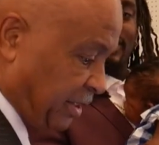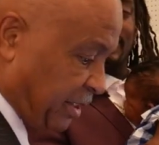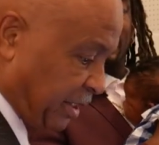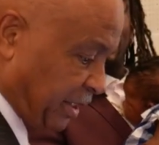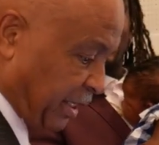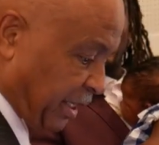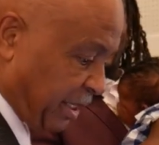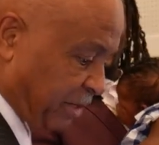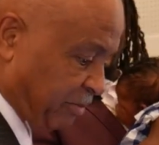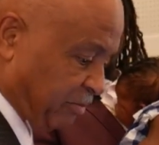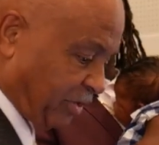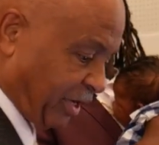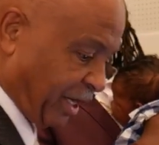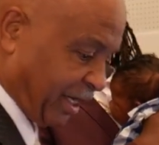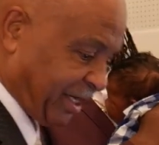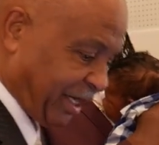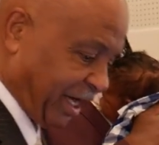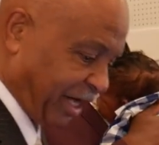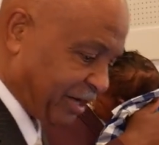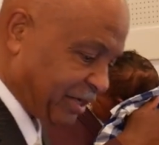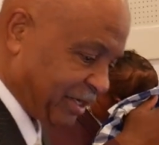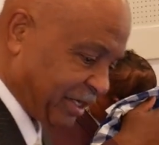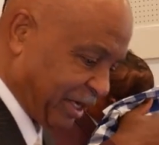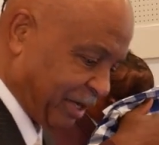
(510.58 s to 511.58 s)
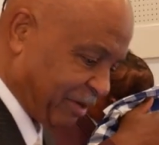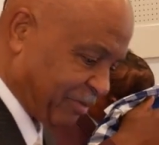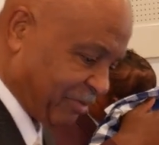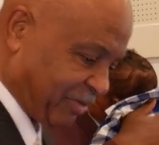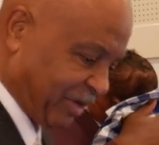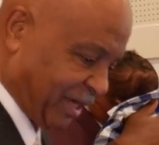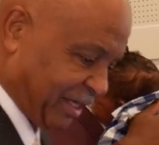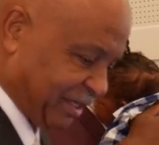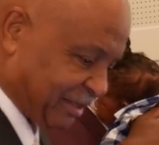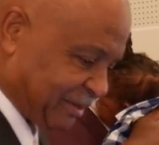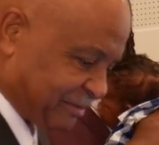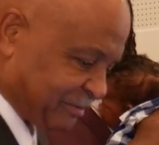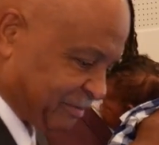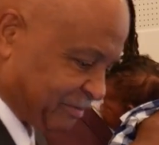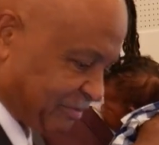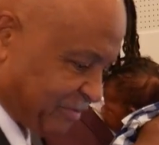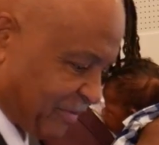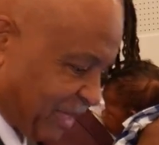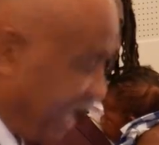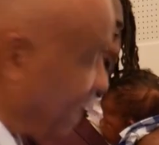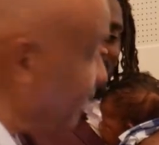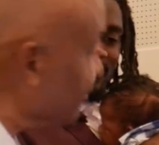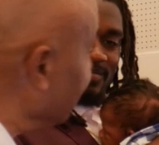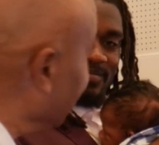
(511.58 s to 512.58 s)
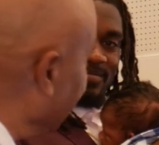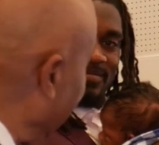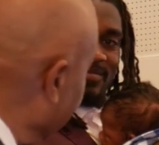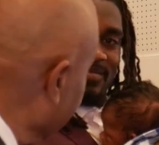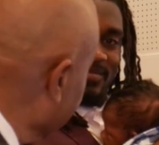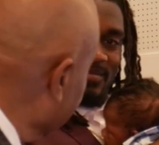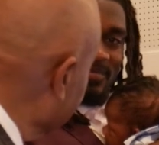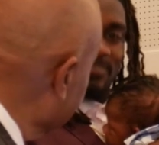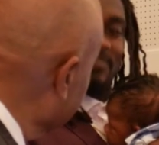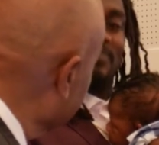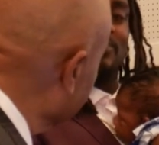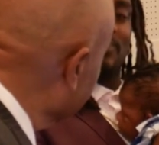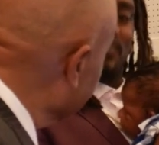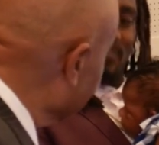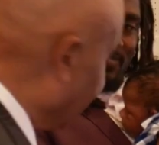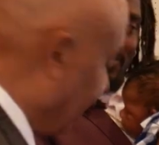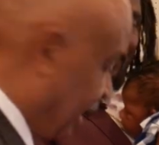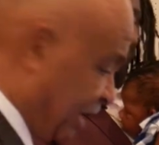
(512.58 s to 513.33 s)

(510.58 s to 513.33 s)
the name right. Got the name right. Aviana. Mm-hmm.